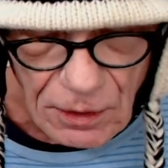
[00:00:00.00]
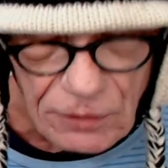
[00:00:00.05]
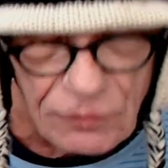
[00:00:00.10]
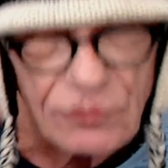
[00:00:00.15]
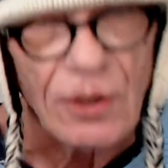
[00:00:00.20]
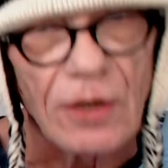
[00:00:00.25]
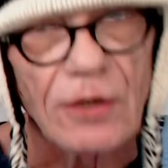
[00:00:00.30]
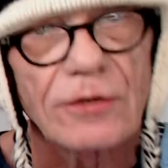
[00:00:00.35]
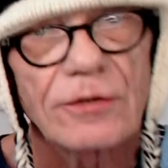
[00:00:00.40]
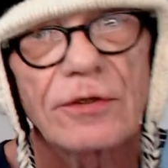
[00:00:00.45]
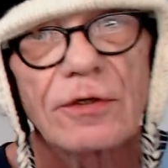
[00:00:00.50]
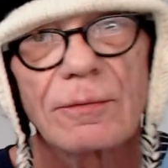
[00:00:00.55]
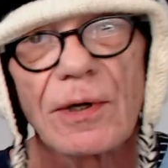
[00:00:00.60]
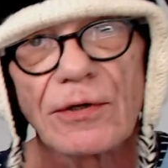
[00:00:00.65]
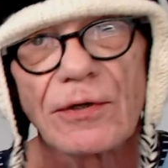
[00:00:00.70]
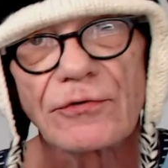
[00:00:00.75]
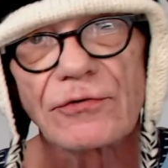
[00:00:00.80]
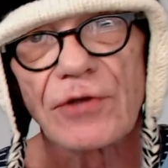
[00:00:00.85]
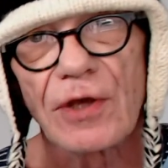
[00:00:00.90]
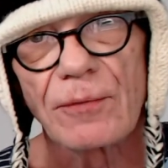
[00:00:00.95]
tell you
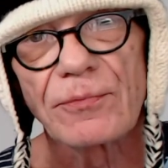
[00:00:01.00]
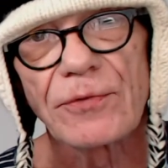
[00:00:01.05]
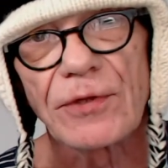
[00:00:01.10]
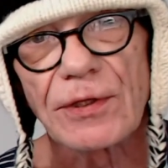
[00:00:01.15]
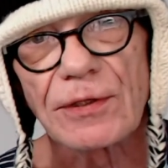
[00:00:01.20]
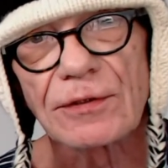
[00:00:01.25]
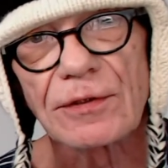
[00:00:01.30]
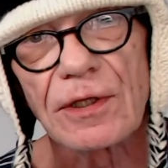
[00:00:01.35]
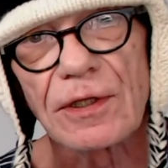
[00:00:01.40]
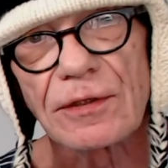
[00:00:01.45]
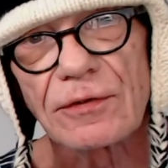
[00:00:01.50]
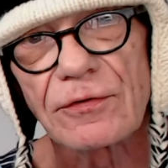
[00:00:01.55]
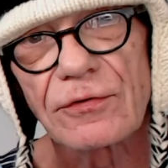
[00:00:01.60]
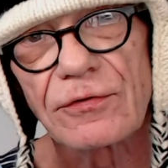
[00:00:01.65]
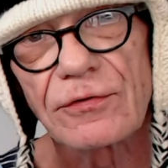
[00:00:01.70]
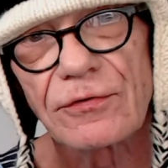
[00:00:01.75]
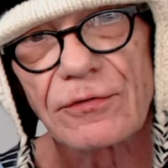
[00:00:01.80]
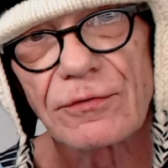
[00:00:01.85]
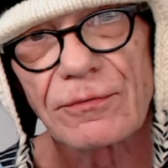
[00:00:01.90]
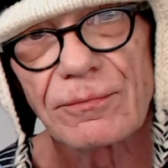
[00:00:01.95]
about something
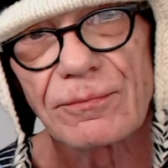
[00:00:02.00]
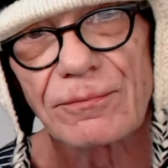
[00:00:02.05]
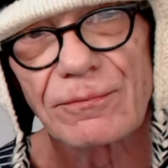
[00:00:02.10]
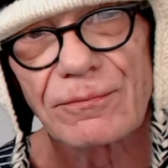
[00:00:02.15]
that's,